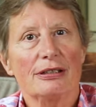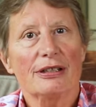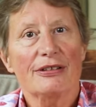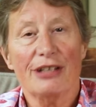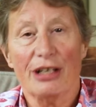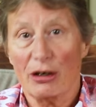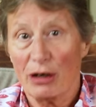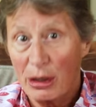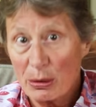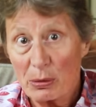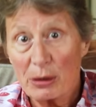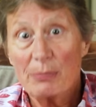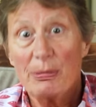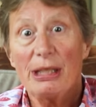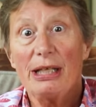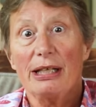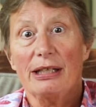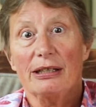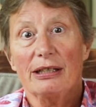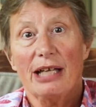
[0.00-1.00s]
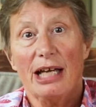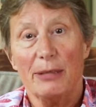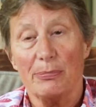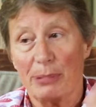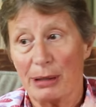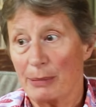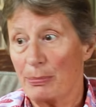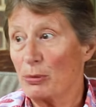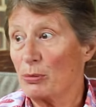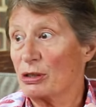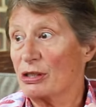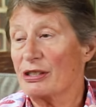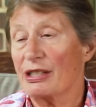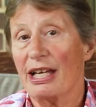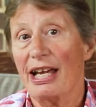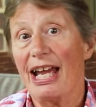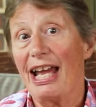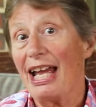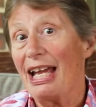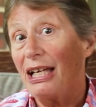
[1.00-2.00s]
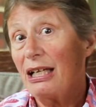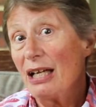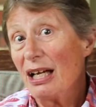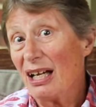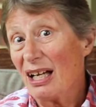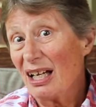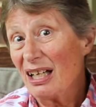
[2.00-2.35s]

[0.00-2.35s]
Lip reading: there he would be. And people would say, hey,